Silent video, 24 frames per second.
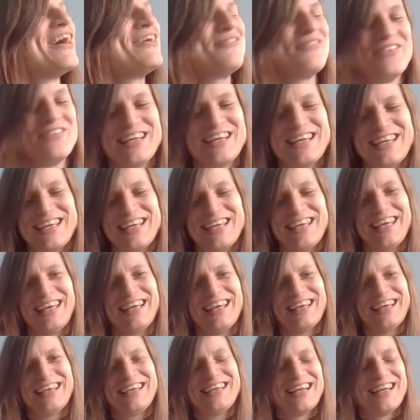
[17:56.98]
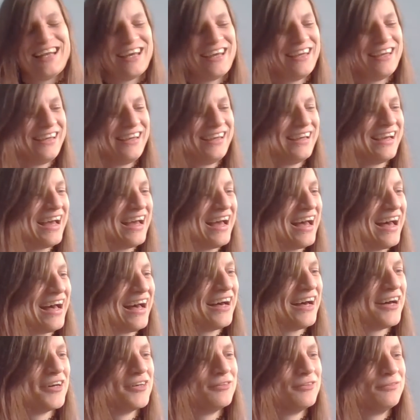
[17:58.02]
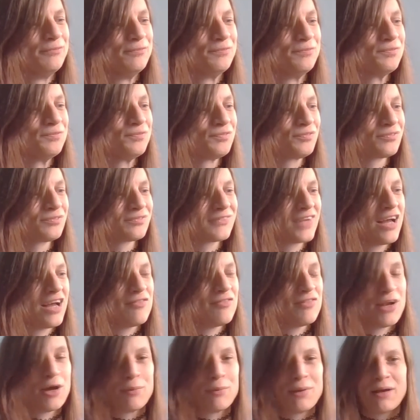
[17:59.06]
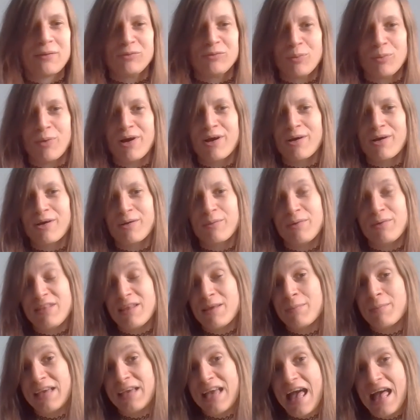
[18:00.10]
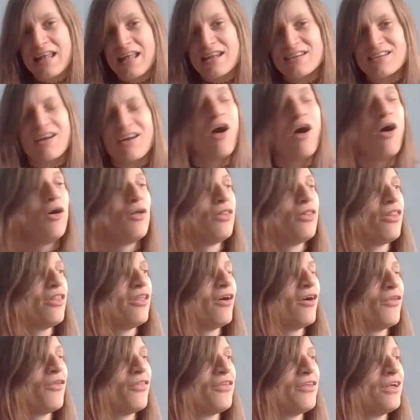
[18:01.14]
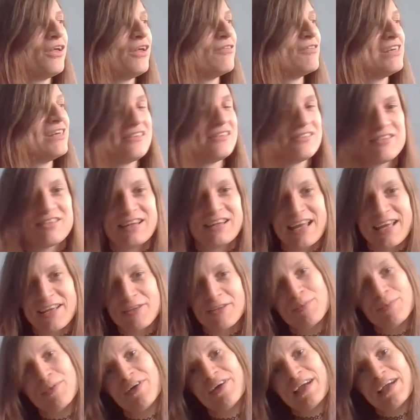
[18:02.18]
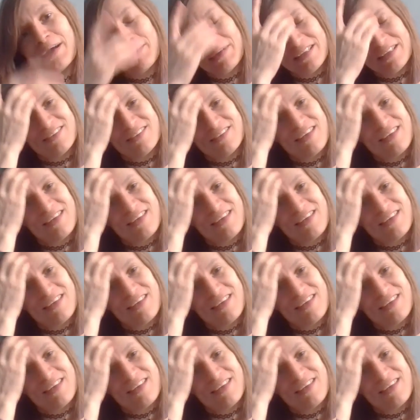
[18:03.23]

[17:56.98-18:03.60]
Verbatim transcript: hopefully, you know, um, hopefully I'll be able to work with him again on, on the release of the next book. I mean,